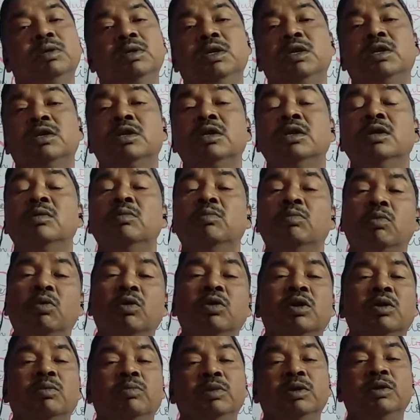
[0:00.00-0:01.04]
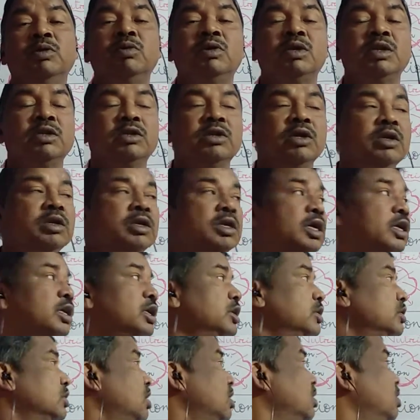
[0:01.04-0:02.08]
its mode of nutrition, that
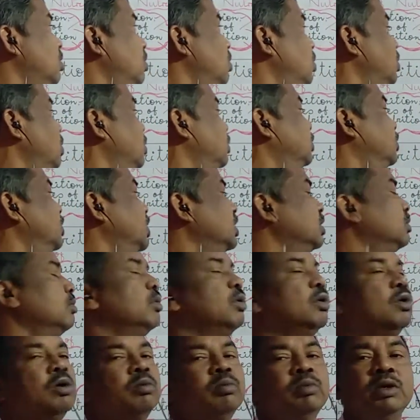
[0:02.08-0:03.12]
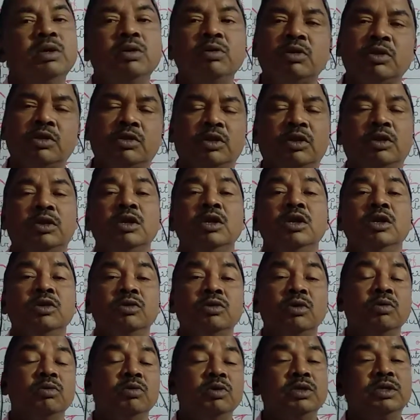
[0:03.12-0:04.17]
is called hologenic mode of nutrition.
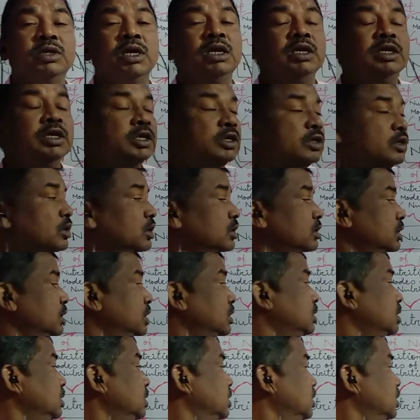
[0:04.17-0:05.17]
So we shall discuss it